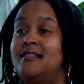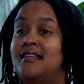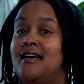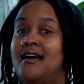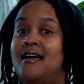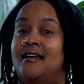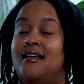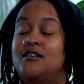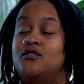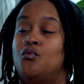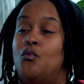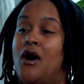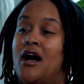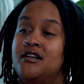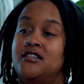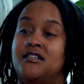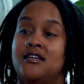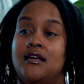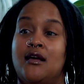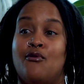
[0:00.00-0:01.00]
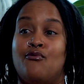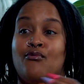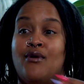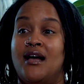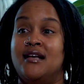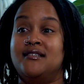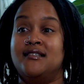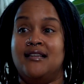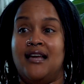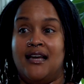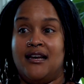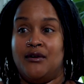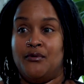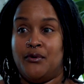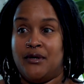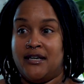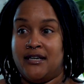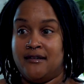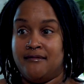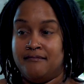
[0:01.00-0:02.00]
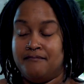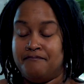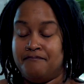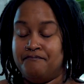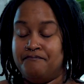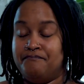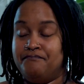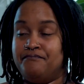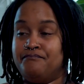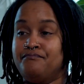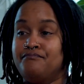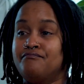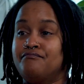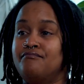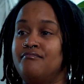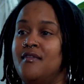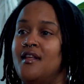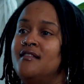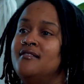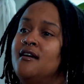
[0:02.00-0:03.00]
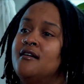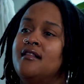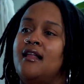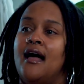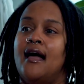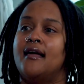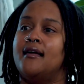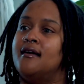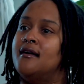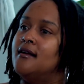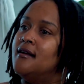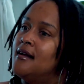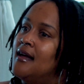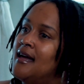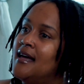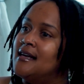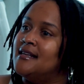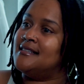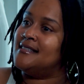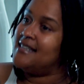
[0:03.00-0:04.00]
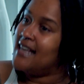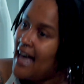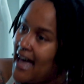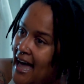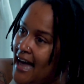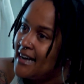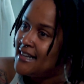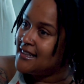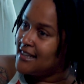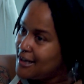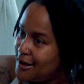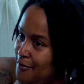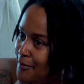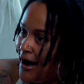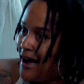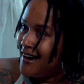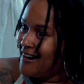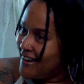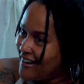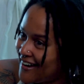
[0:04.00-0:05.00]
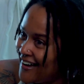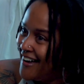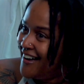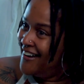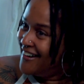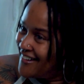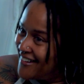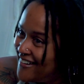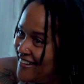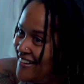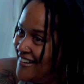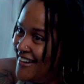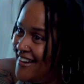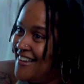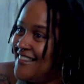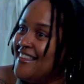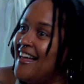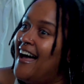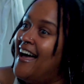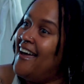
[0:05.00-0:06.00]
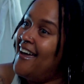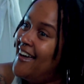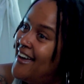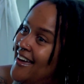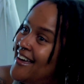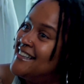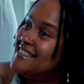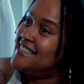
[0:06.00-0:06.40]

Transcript: that is watching it and resonating with it, they're like, exactly, my nigga. Like,